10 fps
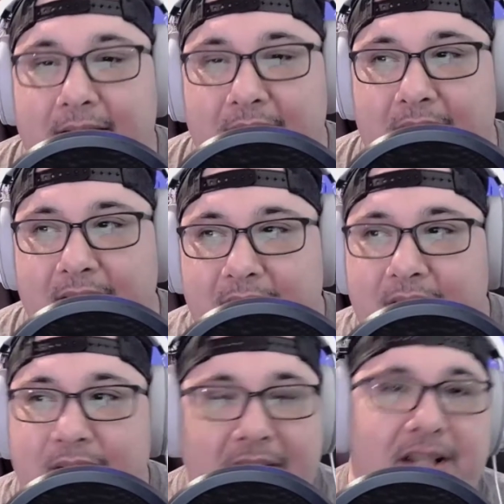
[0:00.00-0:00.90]

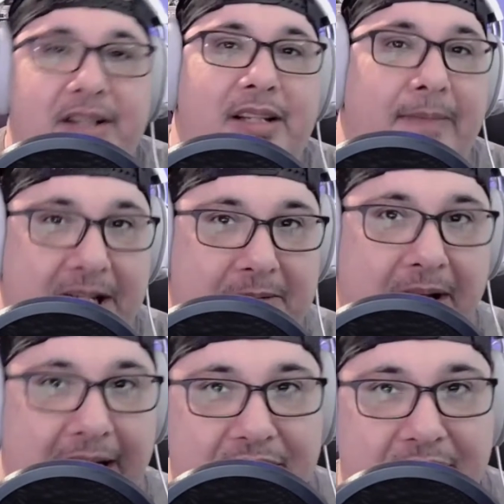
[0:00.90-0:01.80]
There is some
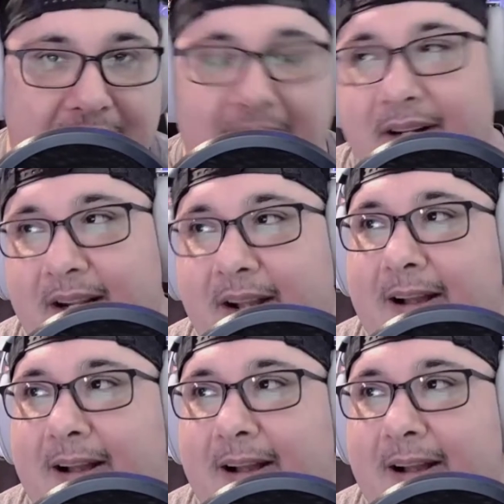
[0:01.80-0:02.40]
explanation given,